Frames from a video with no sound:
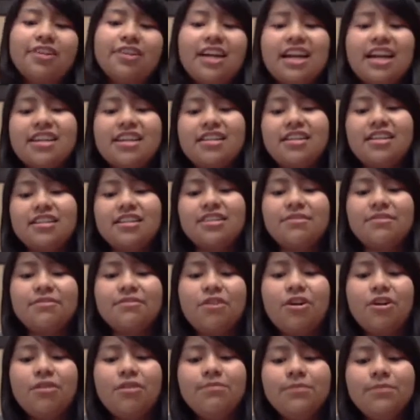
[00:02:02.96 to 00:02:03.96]
catalysts
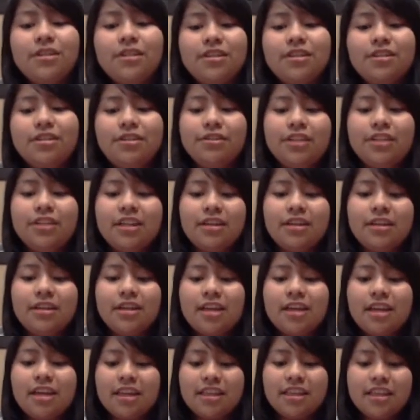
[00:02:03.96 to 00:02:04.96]
involved, including
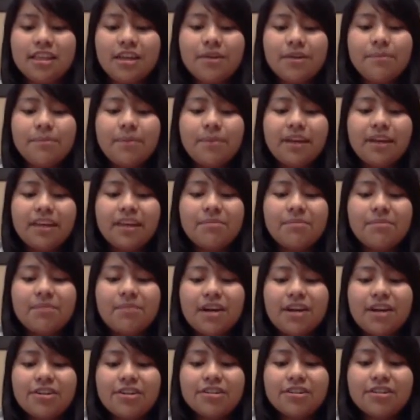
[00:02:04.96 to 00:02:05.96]
the baking
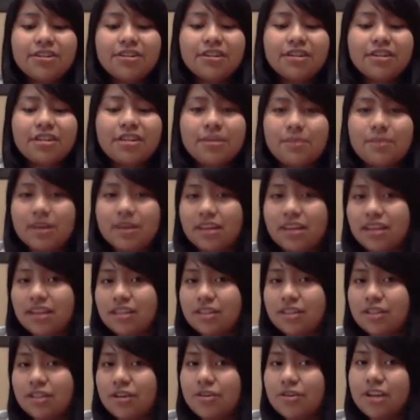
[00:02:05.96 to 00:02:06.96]
powder, the baking
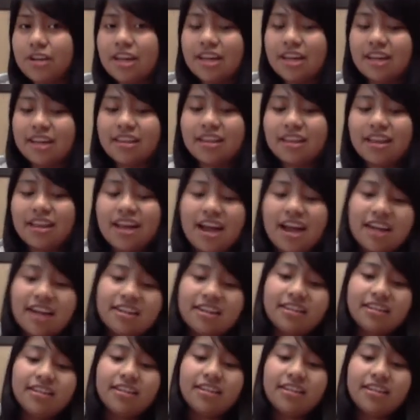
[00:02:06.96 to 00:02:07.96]
soda, and the
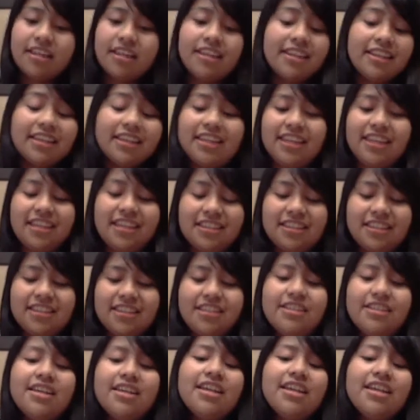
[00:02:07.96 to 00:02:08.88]
heat.